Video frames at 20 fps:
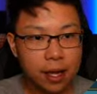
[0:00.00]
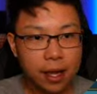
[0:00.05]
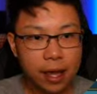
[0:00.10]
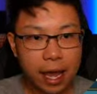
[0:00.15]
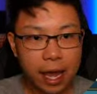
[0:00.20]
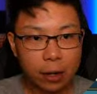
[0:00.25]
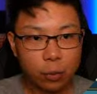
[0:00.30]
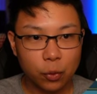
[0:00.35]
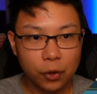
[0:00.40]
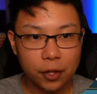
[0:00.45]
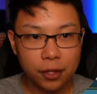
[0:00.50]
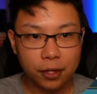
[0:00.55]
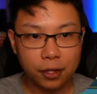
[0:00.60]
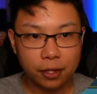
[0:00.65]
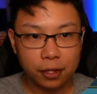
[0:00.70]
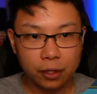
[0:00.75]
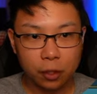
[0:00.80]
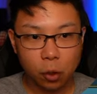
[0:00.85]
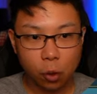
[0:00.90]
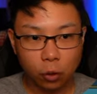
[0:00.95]
And with
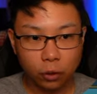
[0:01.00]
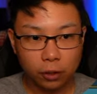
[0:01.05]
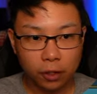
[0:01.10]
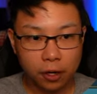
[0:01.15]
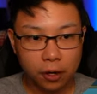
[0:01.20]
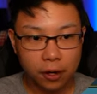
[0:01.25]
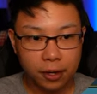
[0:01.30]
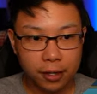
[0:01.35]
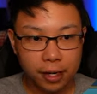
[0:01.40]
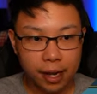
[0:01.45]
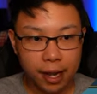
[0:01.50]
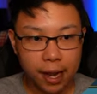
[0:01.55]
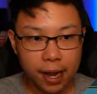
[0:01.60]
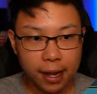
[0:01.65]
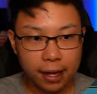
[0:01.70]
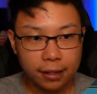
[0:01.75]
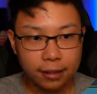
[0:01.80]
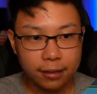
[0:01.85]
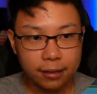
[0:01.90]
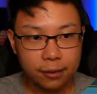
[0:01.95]
Coldheart
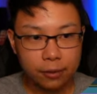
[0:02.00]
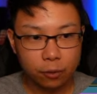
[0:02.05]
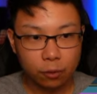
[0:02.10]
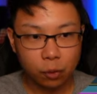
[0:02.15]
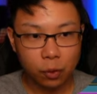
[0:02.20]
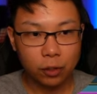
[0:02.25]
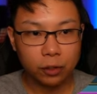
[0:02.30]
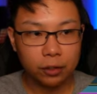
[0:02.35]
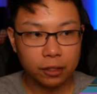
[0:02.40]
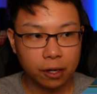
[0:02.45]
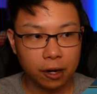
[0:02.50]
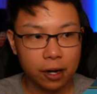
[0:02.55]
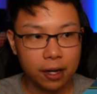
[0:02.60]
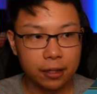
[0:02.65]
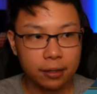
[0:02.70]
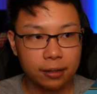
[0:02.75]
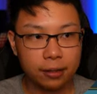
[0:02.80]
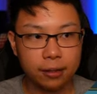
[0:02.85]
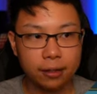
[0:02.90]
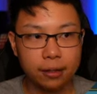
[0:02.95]
and Royal
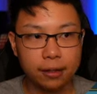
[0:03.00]
Guard,